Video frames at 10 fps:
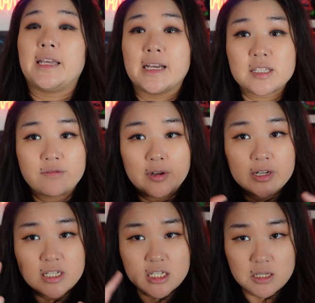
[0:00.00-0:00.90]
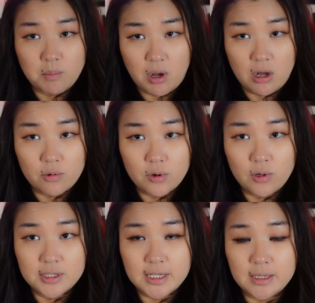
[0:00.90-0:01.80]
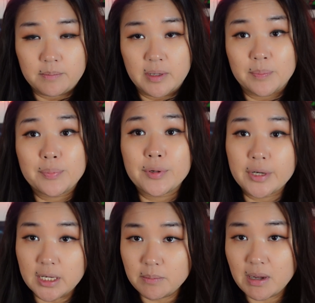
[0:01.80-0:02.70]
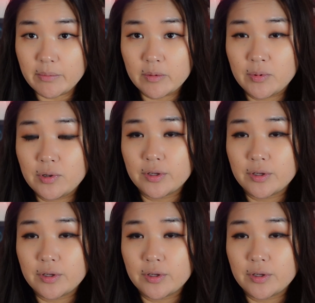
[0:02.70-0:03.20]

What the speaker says: He has a very small role in it, but pretty memorable.